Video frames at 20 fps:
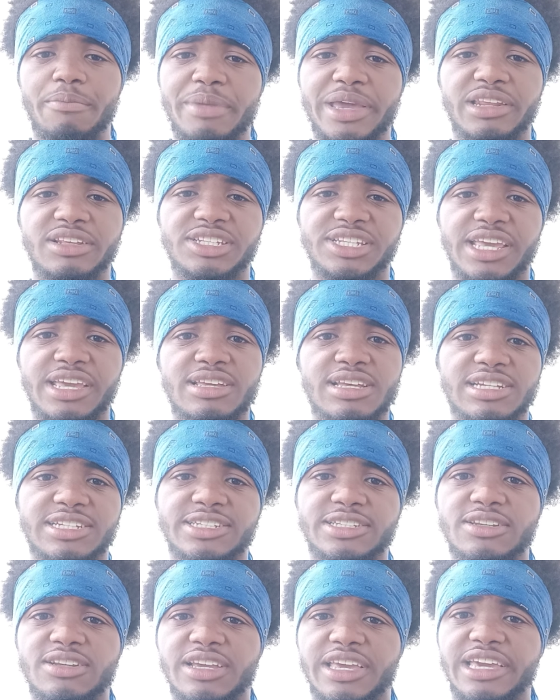meditate, I
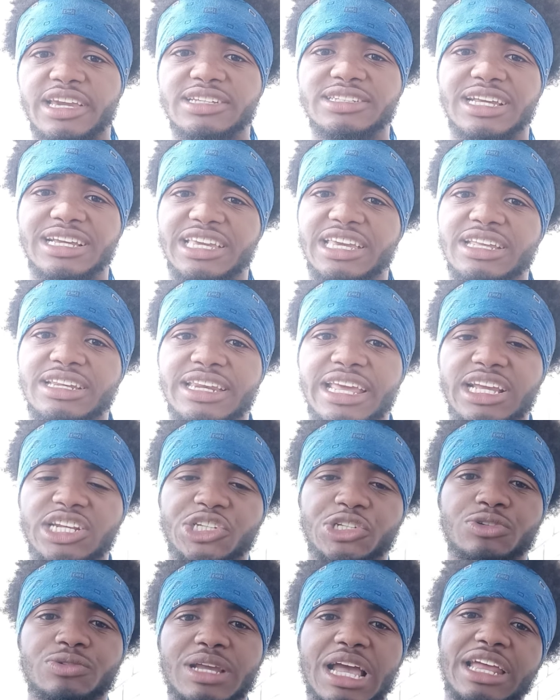sun gaze, I get nature,